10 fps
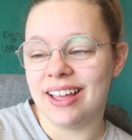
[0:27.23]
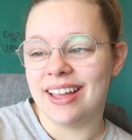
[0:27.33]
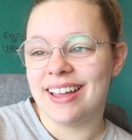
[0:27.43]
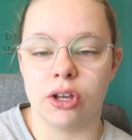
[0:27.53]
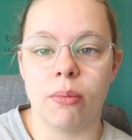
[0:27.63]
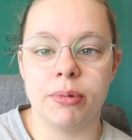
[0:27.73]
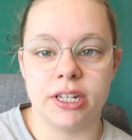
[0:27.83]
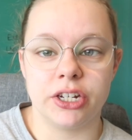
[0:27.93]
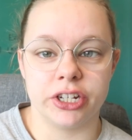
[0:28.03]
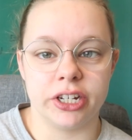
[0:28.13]
The
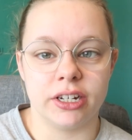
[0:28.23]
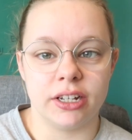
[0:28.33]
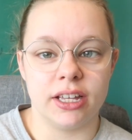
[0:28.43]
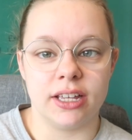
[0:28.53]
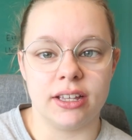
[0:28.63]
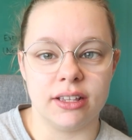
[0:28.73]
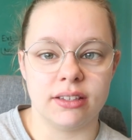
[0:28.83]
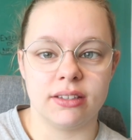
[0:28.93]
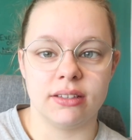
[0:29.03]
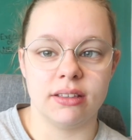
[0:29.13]
competition is